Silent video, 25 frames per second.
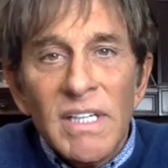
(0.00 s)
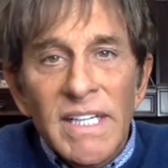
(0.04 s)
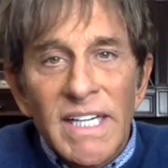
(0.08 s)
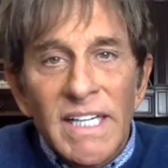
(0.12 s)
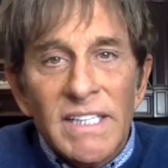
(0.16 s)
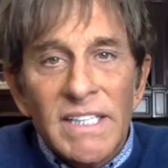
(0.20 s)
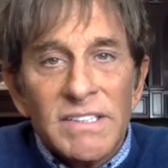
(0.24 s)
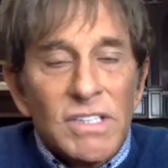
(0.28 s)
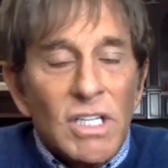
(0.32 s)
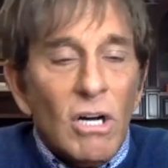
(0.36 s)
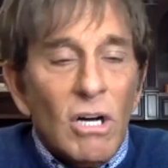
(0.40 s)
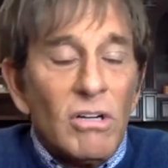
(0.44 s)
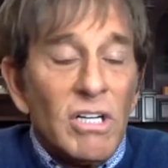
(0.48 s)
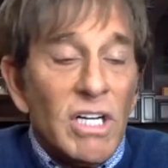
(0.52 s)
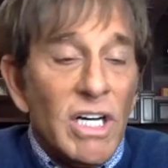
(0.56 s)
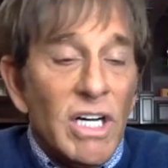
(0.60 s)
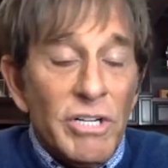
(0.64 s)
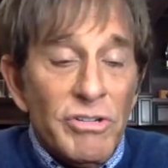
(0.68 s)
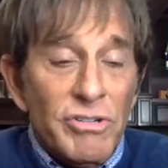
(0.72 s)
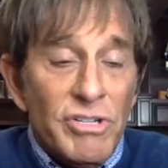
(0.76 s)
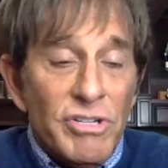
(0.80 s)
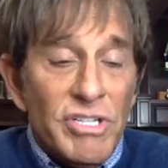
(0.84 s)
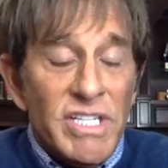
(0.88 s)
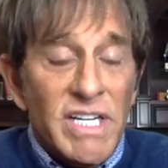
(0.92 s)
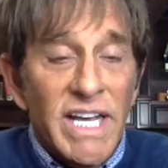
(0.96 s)
and it's called
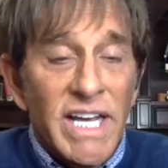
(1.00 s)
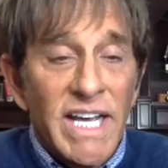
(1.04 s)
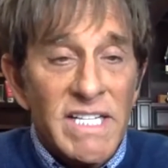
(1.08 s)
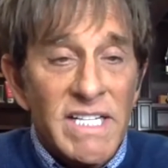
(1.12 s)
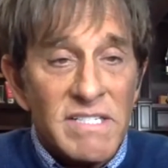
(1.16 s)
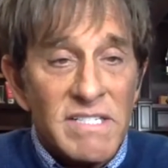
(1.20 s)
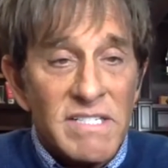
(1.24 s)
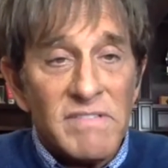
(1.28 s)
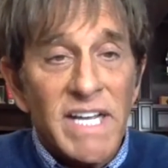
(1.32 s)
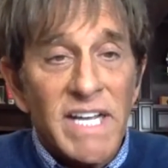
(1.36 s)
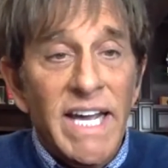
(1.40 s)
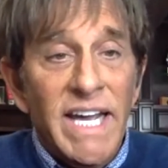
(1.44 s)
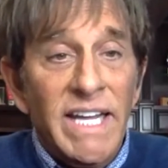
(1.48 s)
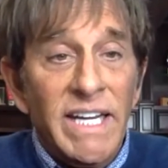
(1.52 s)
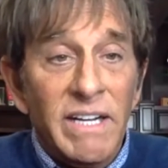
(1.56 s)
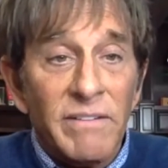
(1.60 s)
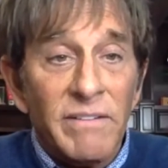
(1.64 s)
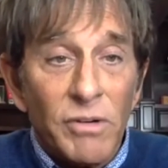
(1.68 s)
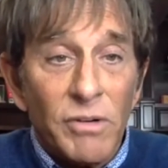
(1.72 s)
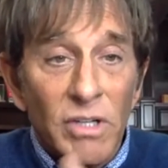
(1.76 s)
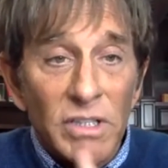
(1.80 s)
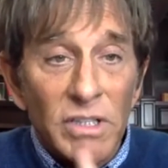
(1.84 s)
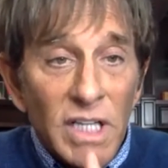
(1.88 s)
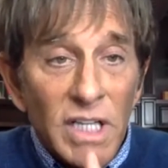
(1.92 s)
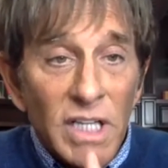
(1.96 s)
100 Days of Tanning
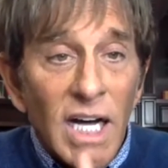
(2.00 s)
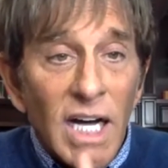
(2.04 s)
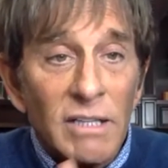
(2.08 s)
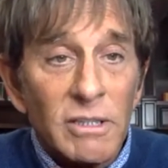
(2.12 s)
for $1.